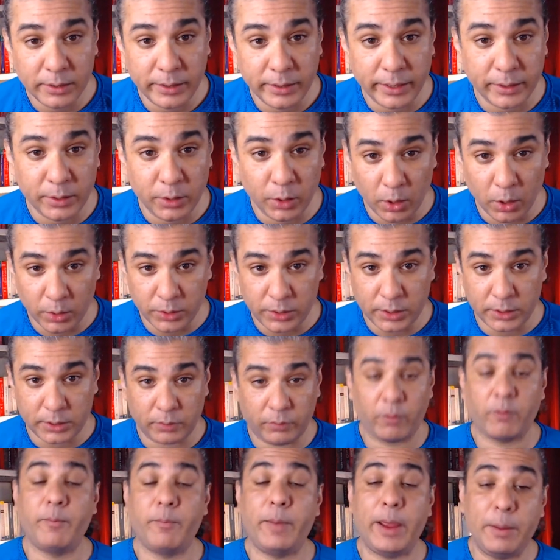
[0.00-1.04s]
technologies
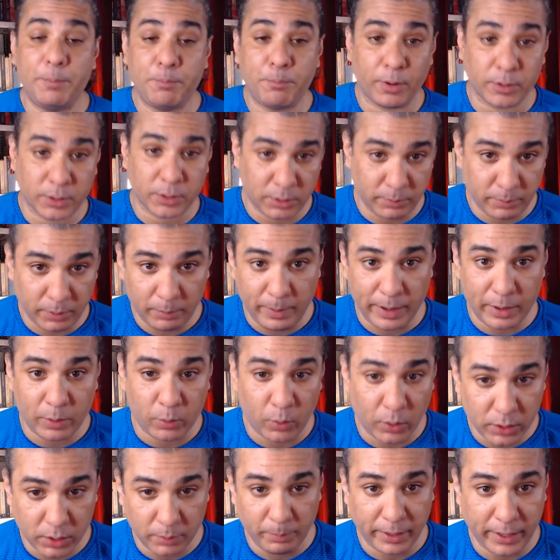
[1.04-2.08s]
that were made possible by
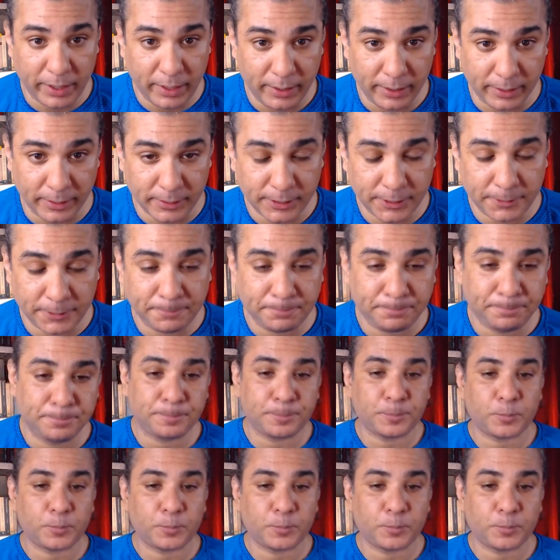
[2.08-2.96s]
quantum mechanics